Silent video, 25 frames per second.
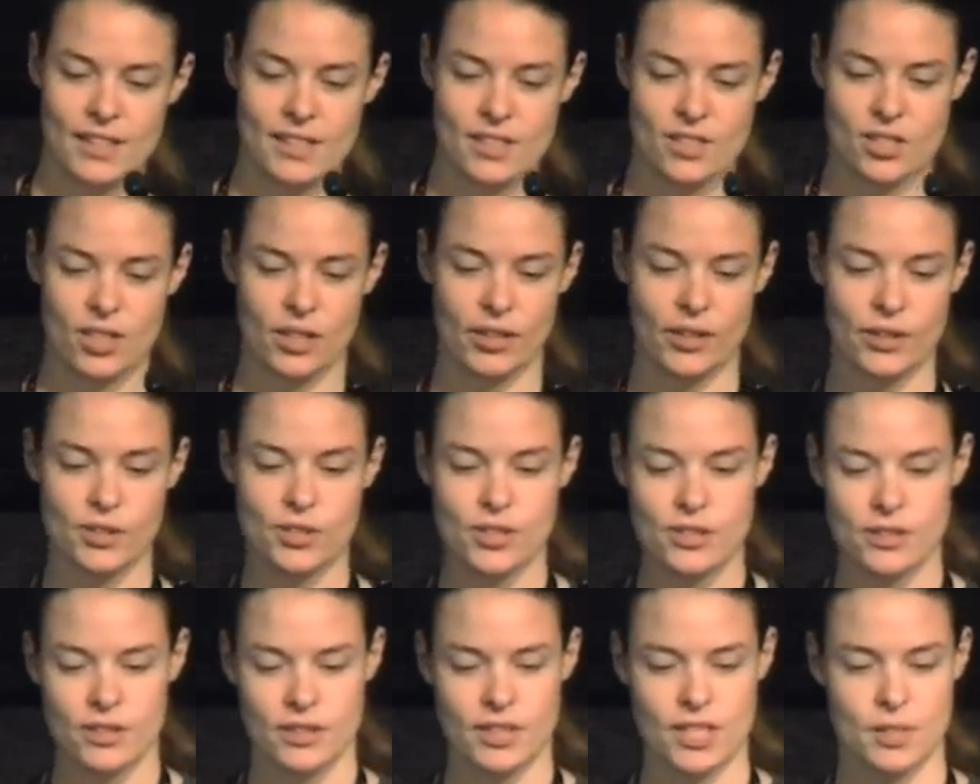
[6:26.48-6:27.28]

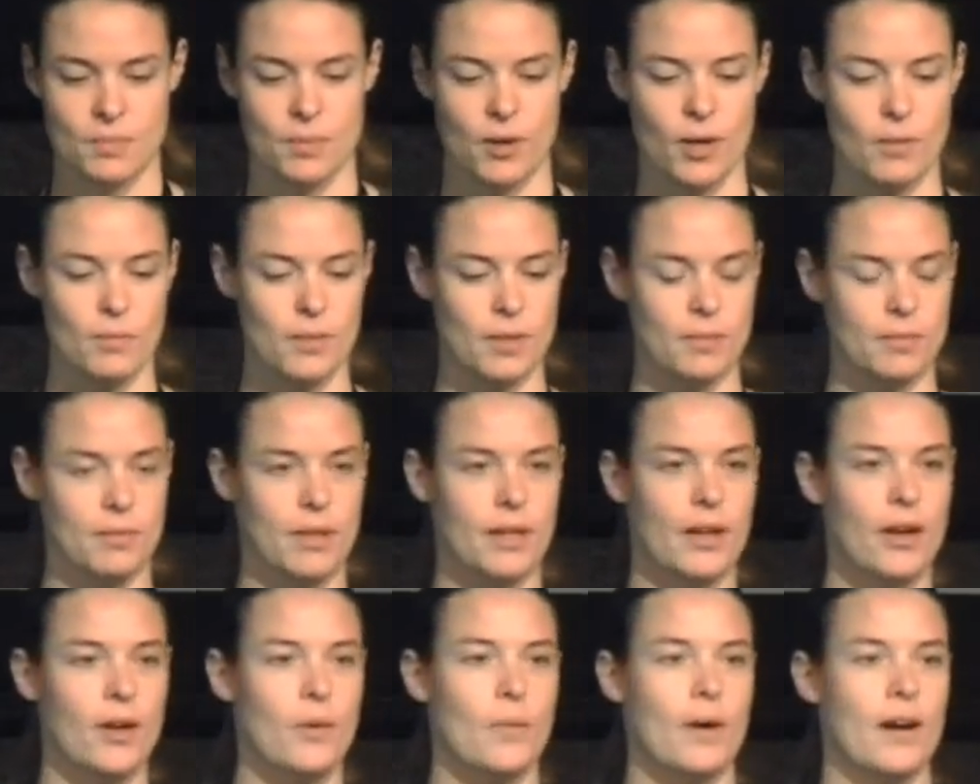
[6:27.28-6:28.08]
solution to this problem,
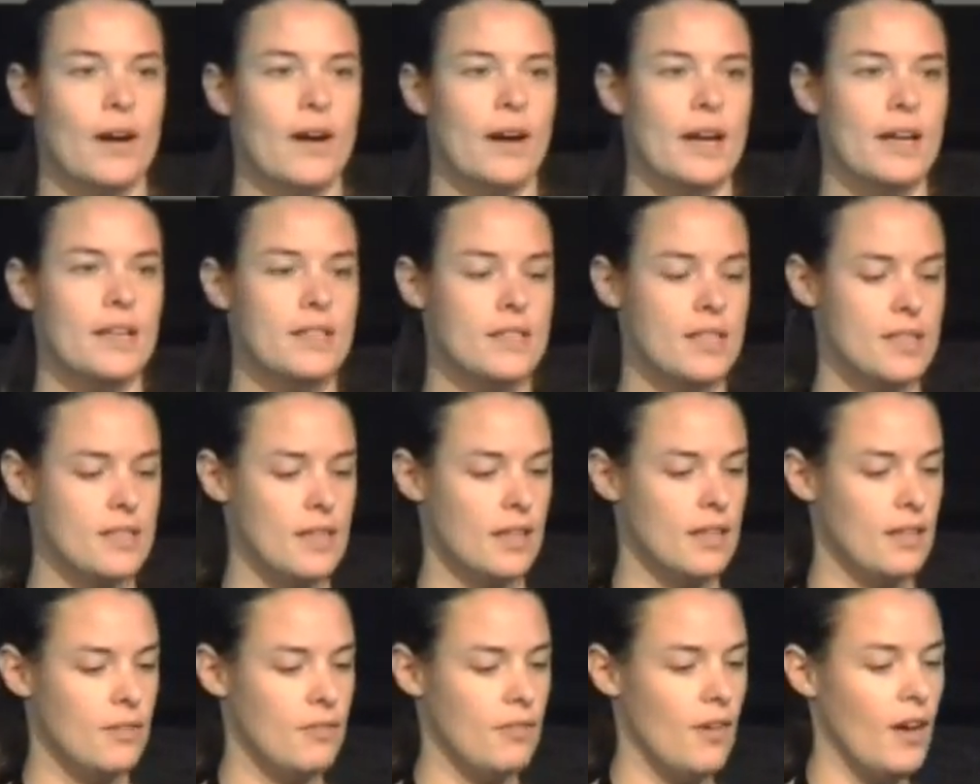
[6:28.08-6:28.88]
where x is
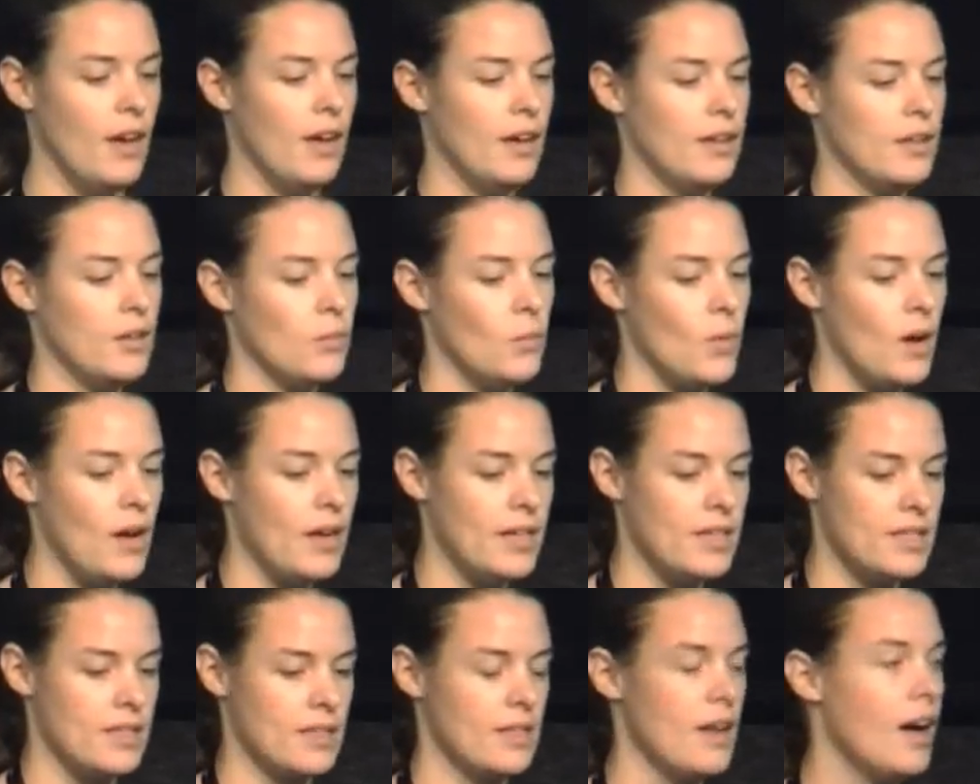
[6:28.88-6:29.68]
undefined and y
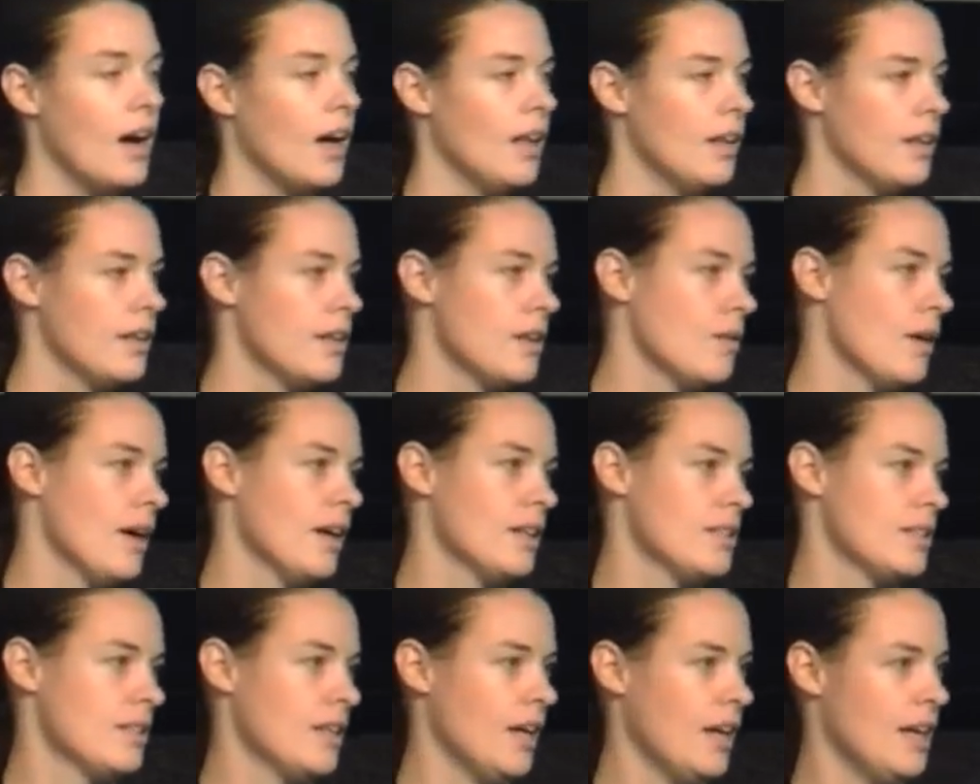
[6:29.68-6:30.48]
is null, and you
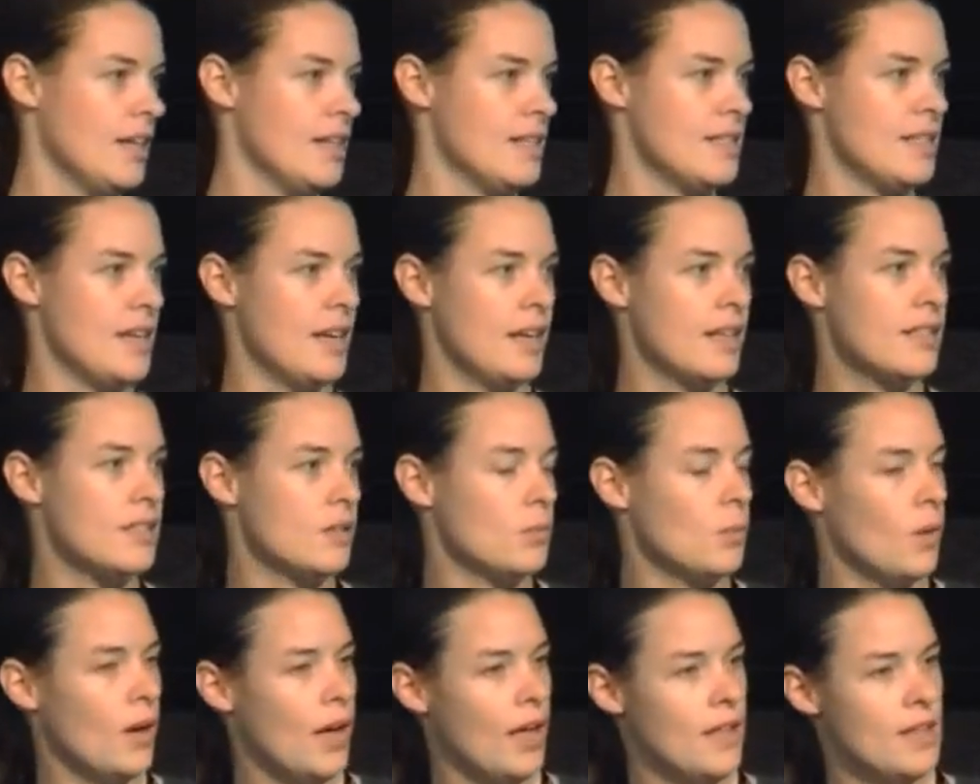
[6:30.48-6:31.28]
ask, hey, is x and
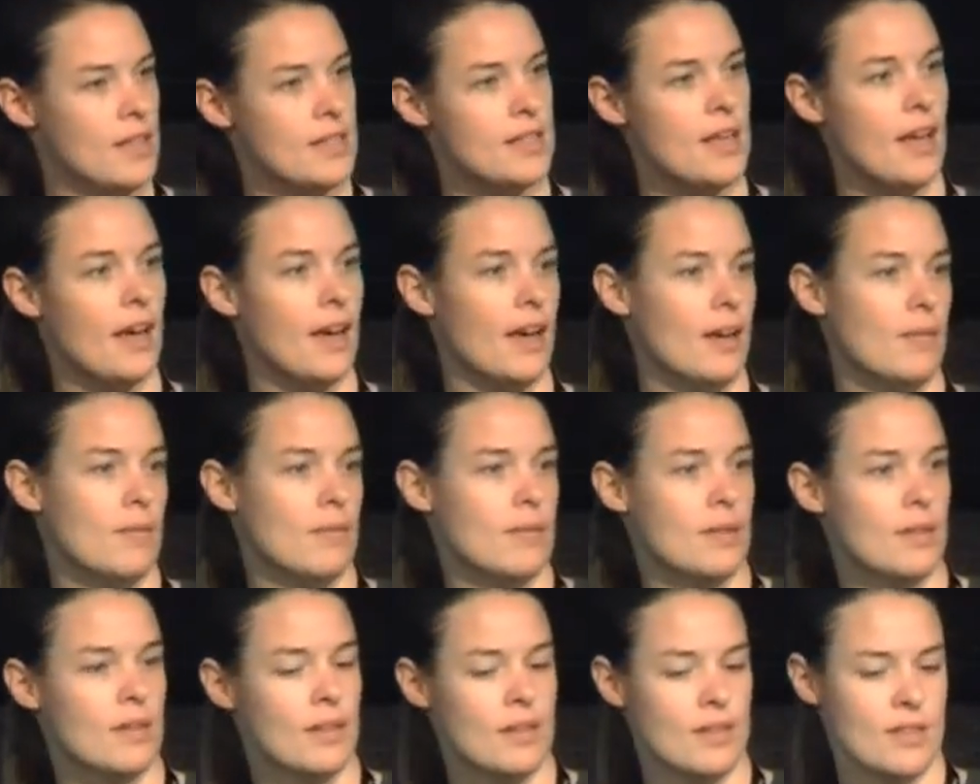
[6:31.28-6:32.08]
y the same?
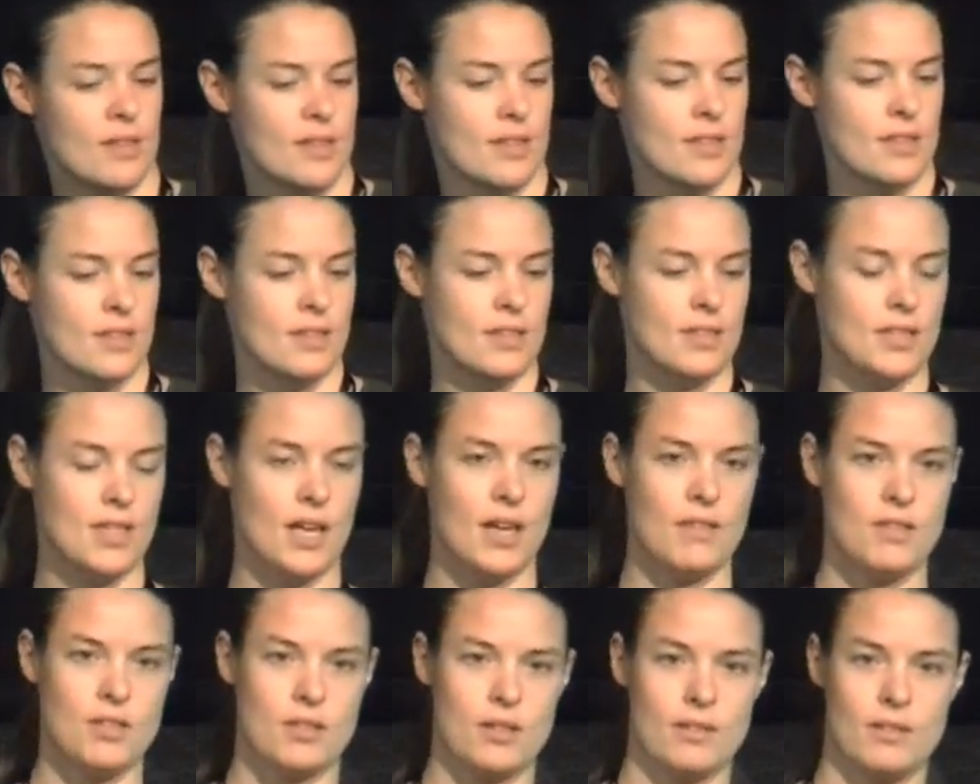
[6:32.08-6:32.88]
And
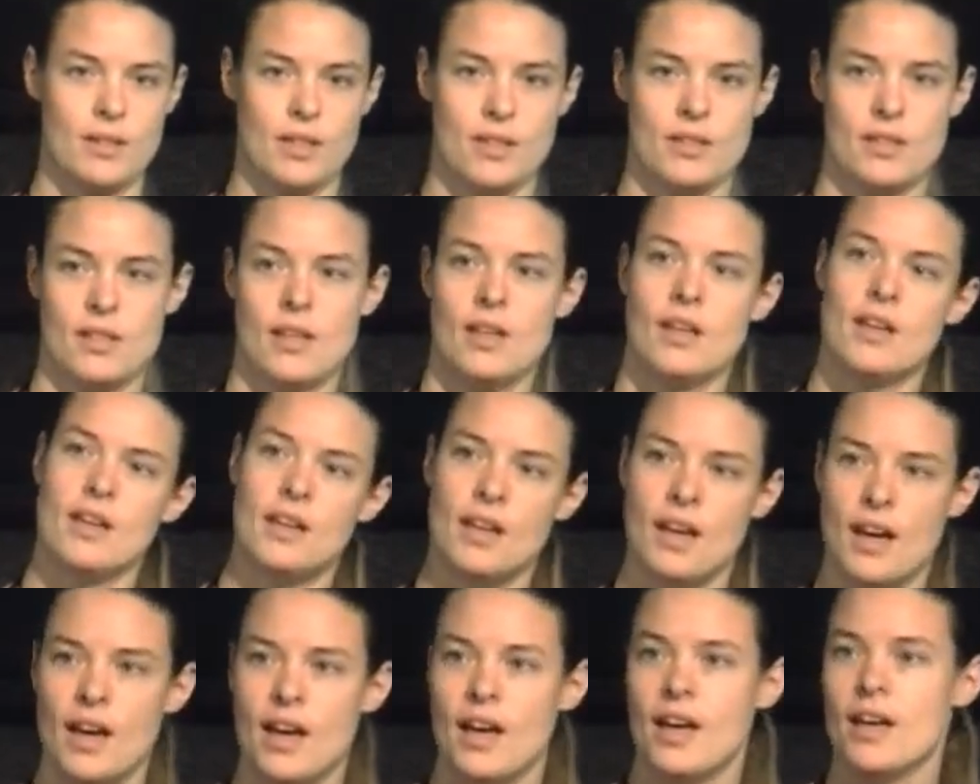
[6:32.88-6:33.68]
JavaScript goes,
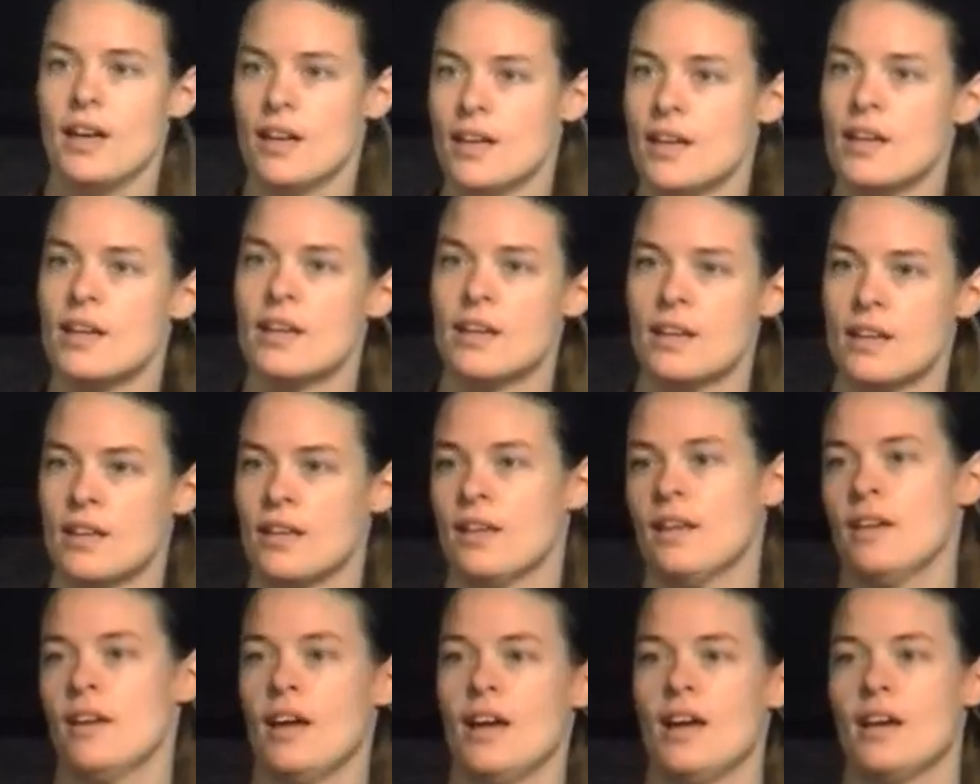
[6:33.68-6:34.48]

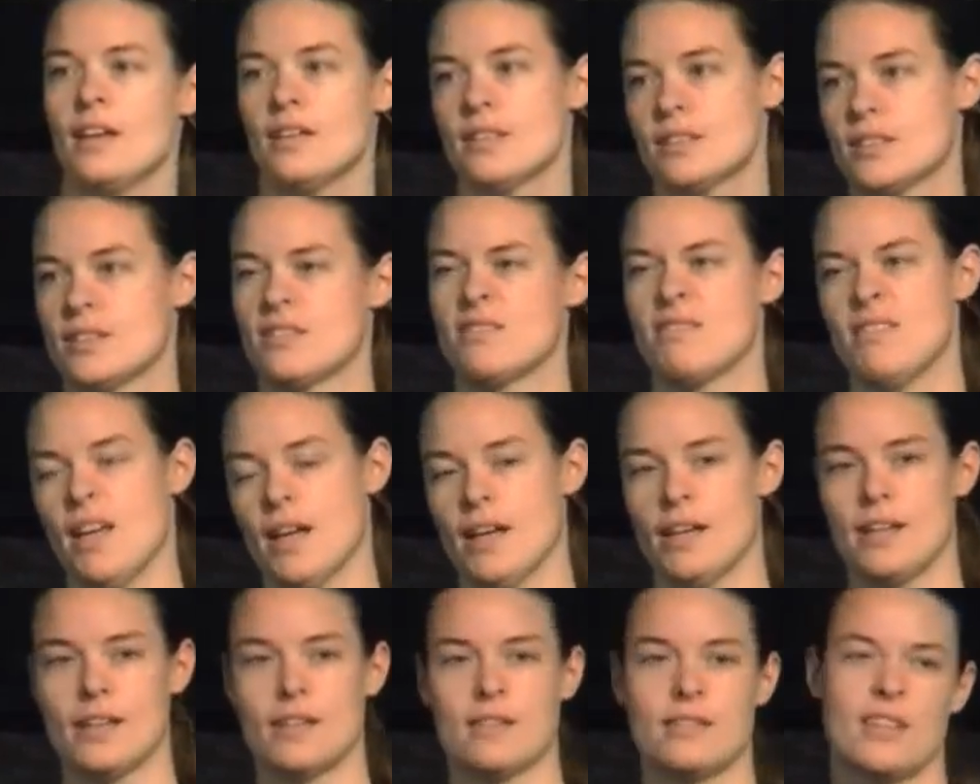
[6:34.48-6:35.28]
yeah,
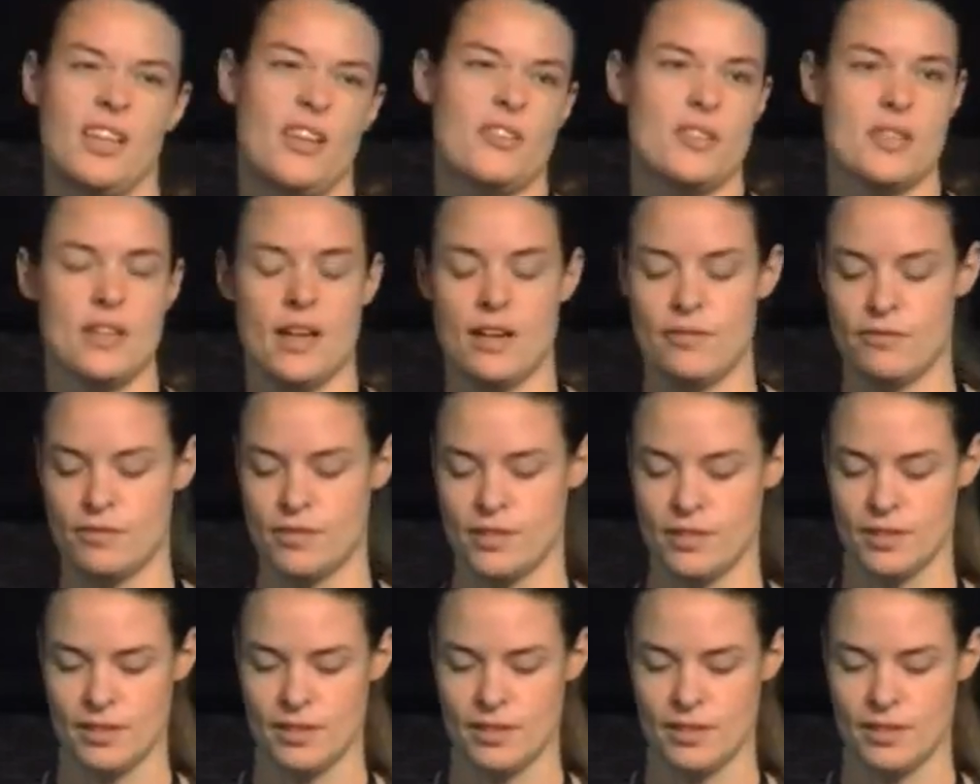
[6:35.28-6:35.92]
close enough,